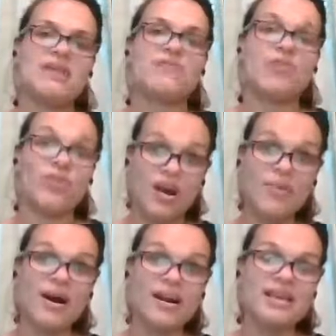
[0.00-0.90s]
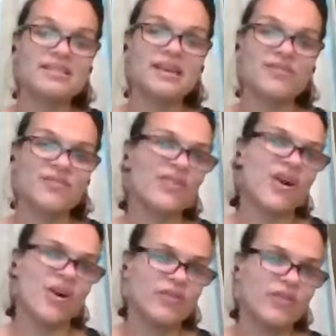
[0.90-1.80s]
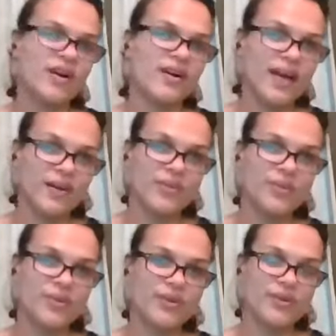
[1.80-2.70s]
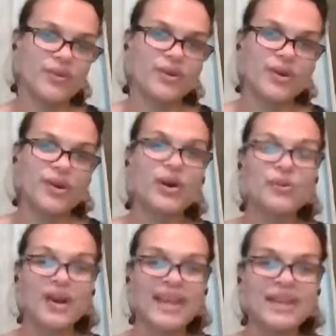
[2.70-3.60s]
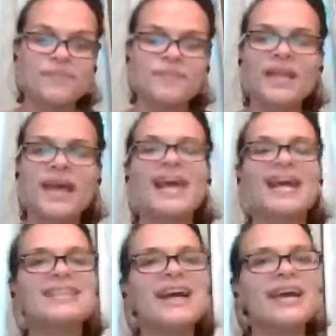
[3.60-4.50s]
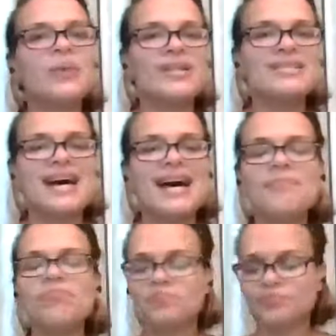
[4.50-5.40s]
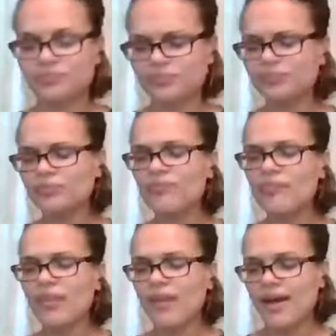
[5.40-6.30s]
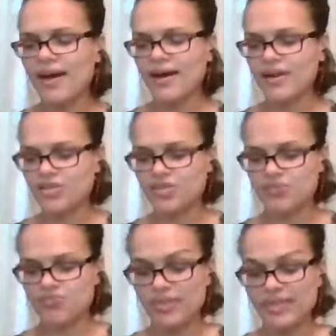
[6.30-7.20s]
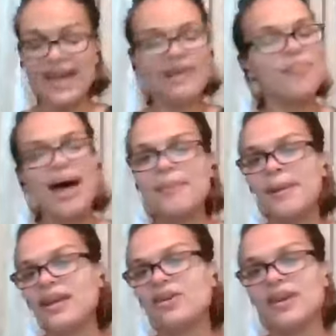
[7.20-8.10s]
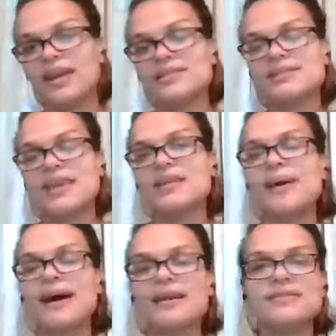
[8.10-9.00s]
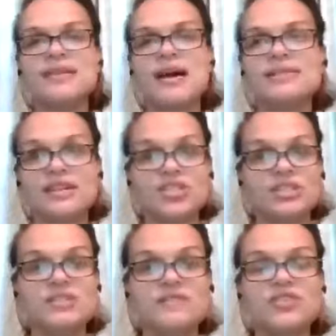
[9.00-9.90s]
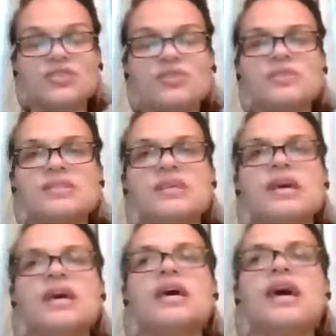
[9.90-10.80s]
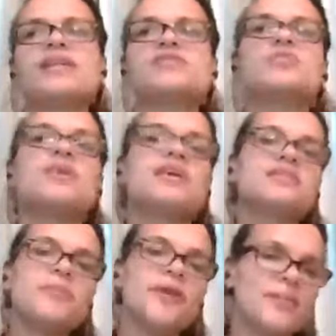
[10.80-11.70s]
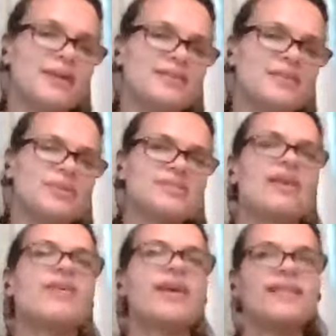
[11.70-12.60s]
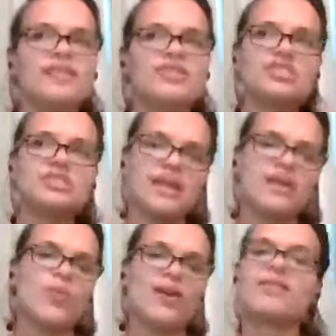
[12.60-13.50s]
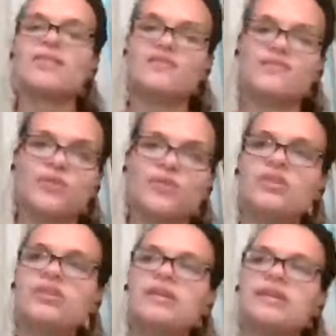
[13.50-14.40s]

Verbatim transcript: for our bodies and for our overall health, right? I had a client one time uh, just really had bad migraines and bad uh, digestive issues. And so we experimented. We say, okay, let's just take away this food